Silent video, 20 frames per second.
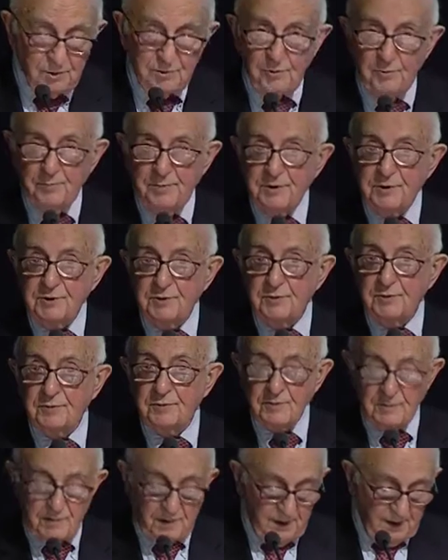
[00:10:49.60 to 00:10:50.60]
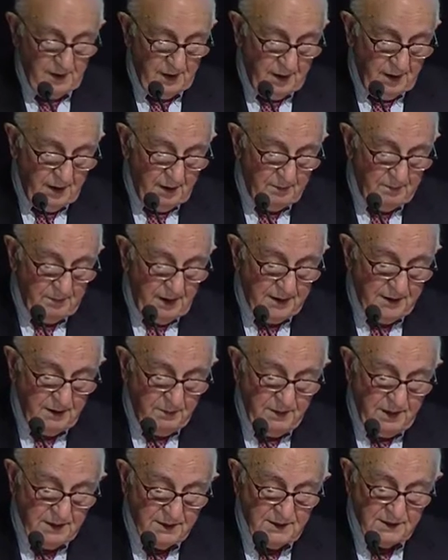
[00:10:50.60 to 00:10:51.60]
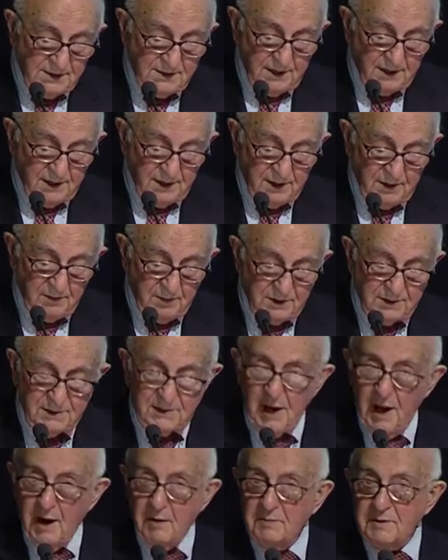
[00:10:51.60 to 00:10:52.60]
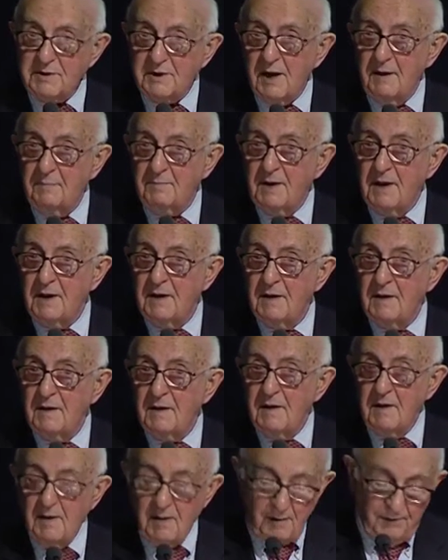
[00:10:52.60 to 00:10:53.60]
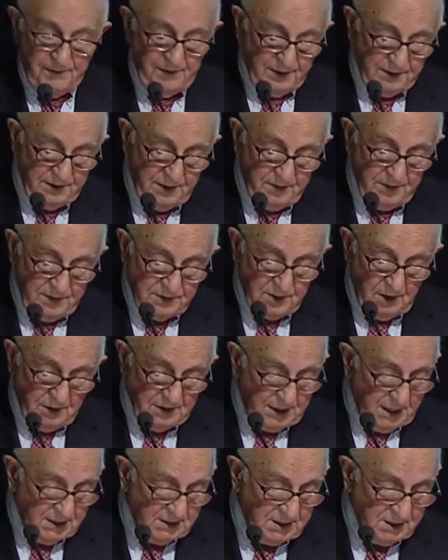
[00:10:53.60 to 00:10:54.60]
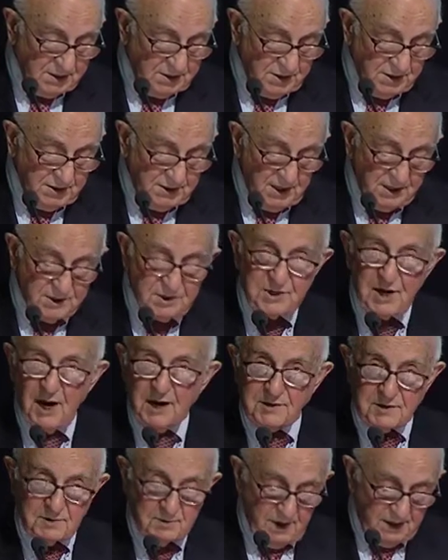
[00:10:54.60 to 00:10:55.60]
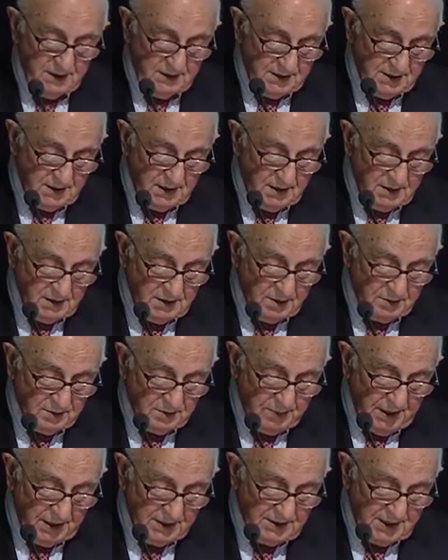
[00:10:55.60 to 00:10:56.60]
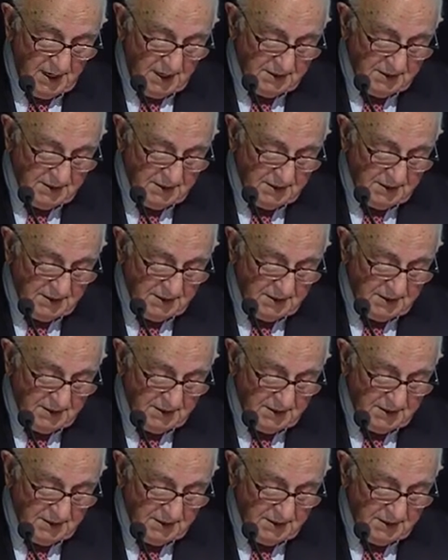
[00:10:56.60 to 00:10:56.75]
To be sure, many may disagree with the outcome of individual decisions and judgments issued by the